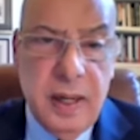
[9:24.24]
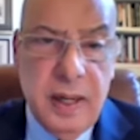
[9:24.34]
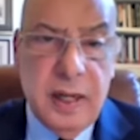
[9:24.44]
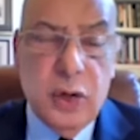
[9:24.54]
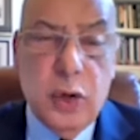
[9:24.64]

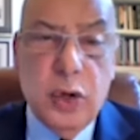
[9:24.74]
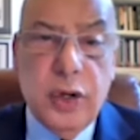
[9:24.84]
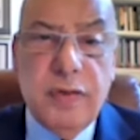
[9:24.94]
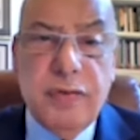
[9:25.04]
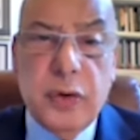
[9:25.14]
In
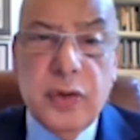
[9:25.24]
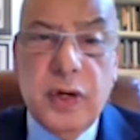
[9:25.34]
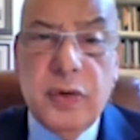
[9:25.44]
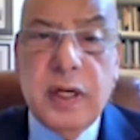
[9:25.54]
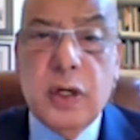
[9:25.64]
calling for
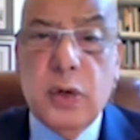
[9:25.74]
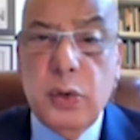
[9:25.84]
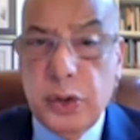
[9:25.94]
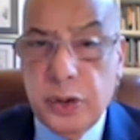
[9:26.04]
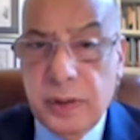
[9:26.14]
their
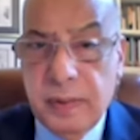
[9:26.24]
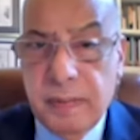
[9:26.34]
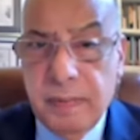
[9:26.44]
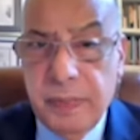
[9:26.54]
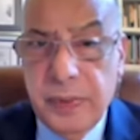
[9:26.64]
inclusion,
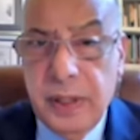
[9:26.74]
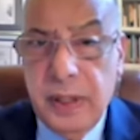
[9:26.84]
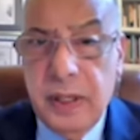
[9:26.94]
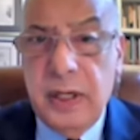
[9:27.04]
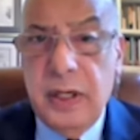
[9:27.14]

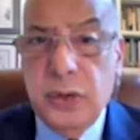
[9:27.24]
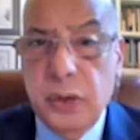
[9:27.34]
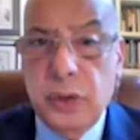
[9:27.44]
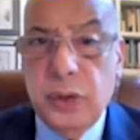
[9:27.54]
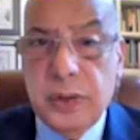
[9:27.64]
he
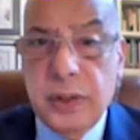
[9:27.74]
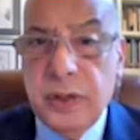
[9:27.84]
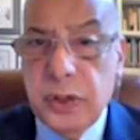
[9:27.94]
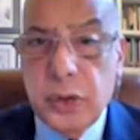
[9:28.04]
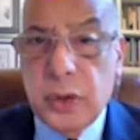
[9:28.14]
told
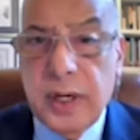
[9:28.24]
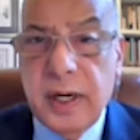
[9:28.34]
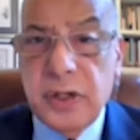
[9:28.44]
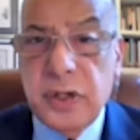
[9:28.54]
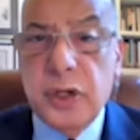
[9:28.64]
this
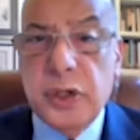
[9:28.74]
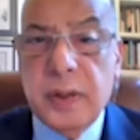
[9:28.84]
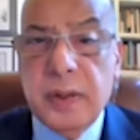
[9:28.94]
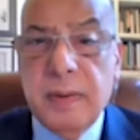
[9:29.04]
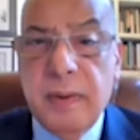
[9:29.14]

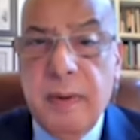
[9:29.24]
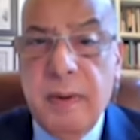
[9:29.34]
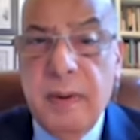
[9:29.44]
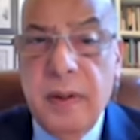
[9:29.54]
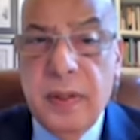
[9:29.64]
organization
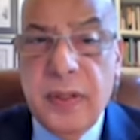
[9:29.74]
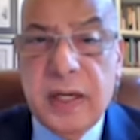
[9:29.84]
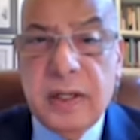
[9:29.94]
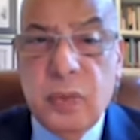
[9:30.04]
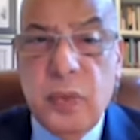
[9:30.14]

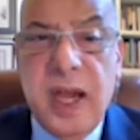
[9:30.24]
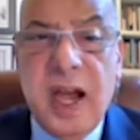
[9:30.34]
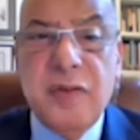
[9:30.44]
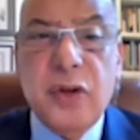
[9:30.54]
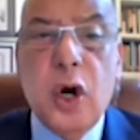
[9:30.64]
that we
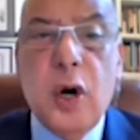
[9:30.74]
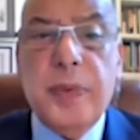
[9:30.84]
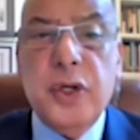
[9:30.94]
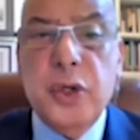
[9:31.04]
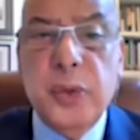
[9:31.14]
have an
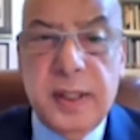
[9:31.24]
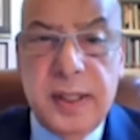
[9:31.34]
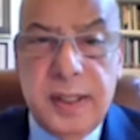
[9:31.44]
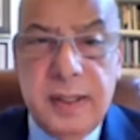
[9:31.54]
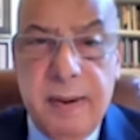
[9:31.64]

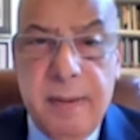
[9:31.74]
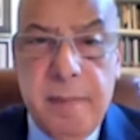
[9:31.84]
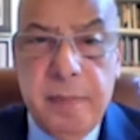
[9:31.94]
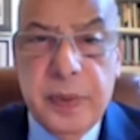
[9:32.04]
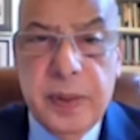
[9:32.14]
opportunity
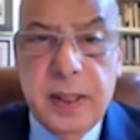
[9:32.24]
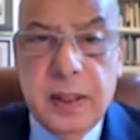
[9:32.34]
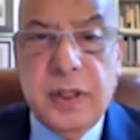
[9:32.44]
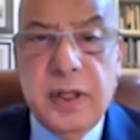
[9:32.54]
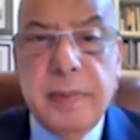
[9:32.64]

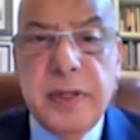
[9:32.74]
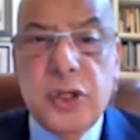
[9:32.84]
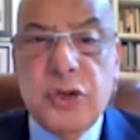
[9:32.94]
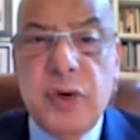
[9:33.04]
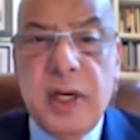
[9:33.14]
to
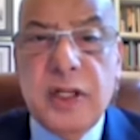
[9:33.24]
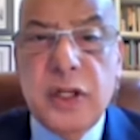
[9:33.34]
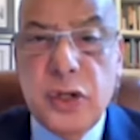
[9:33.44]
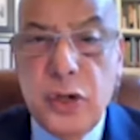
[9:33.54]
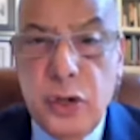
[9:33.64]
demonstrate
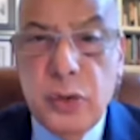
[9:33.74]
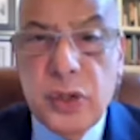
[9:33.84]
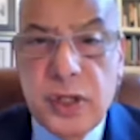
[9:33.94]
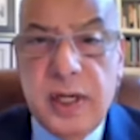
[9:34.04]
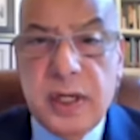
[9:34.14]
as new
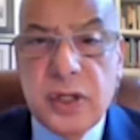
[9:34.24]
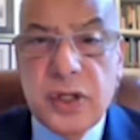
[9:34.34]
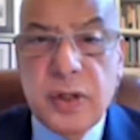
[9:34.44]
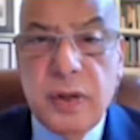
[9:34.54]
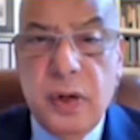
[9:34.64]

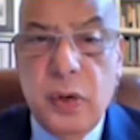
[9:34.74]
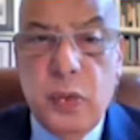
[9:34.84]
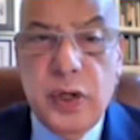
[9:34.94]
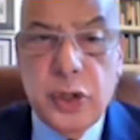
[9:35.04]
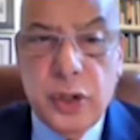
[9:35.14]
states
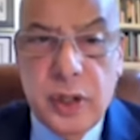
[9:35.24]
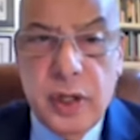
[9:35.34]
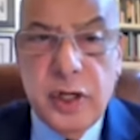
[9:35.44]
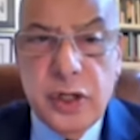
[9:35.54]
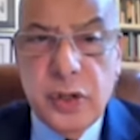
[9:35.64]
which
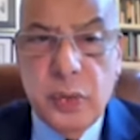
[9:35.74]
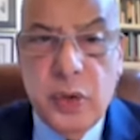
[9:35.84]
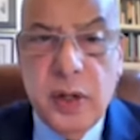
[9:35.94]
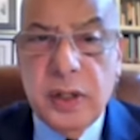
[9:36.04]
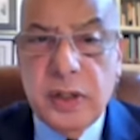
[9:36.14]
urge the
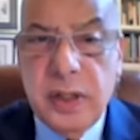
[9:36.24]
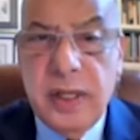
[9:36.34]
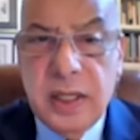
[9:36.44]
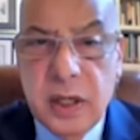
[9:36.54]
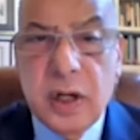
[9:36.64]
world to
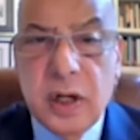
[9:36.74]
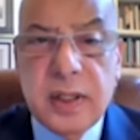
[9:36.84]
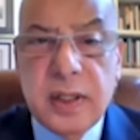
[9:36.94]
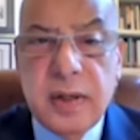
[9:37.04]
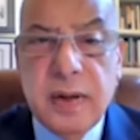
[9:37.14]

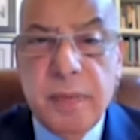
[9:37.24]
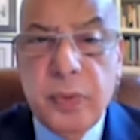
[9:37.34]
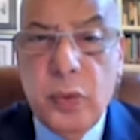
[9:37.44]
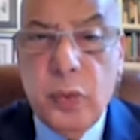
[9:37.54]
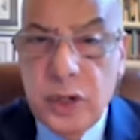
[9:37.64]
détente,
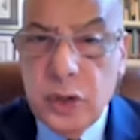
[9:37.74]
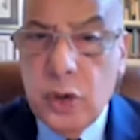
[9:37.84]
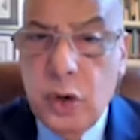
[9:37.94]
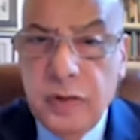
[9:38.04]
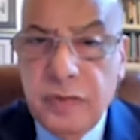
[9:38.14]
which
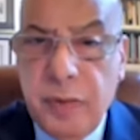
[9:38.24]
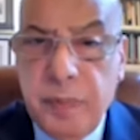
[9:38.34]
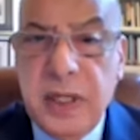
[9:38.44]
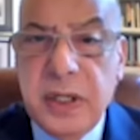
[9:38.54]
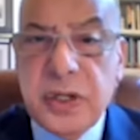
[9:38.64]
call for
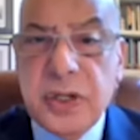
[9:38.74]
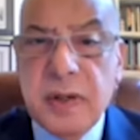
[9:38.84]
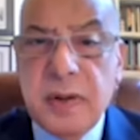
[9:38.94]
peace,